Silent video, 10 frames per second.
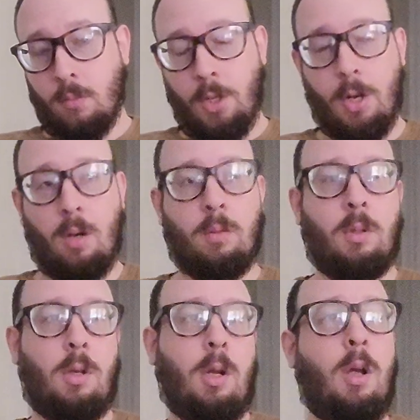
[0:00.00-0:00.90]
You know,
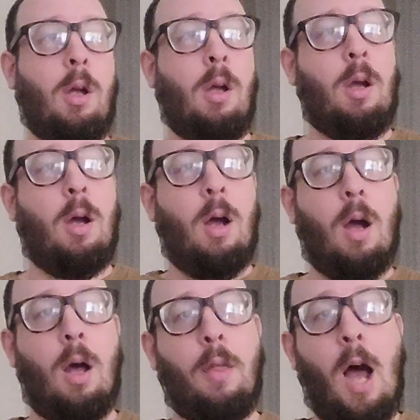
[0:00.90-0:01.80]

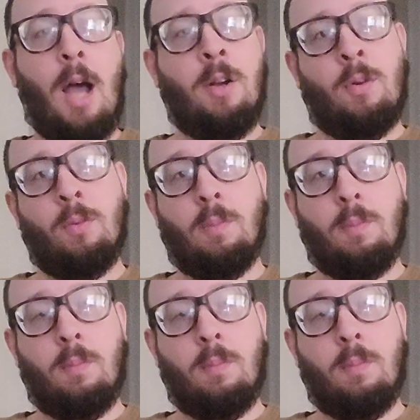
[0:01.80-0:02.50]
I don't